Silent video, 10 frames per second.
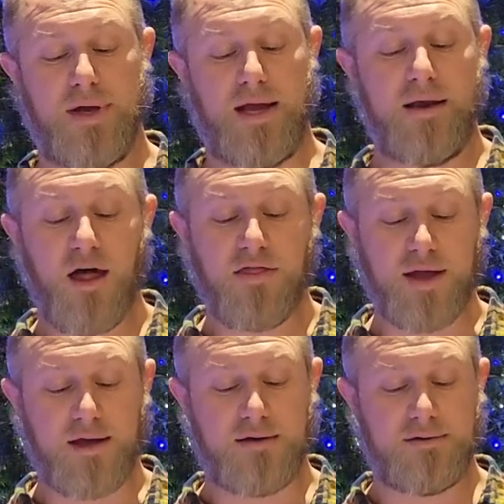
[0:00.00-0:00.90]
and
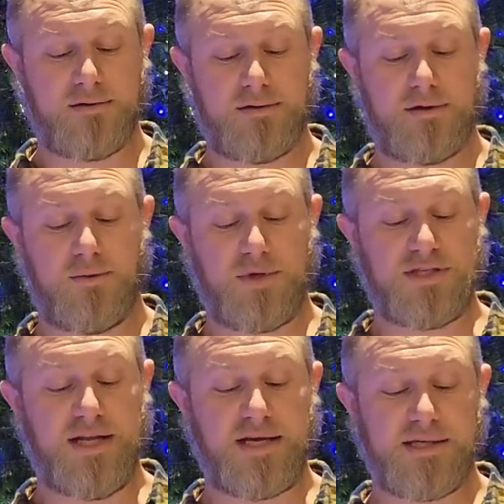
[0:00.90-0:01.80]
nothing
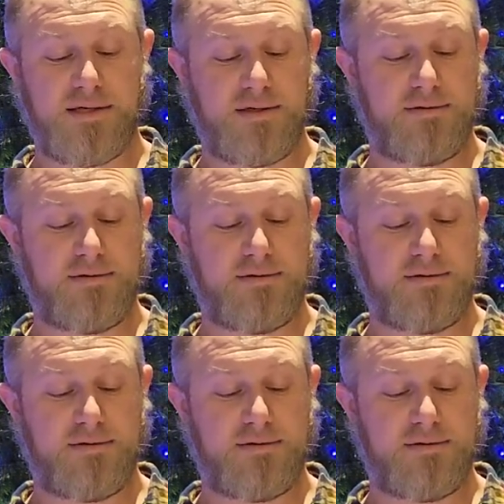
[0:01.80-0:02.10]
wasn't it.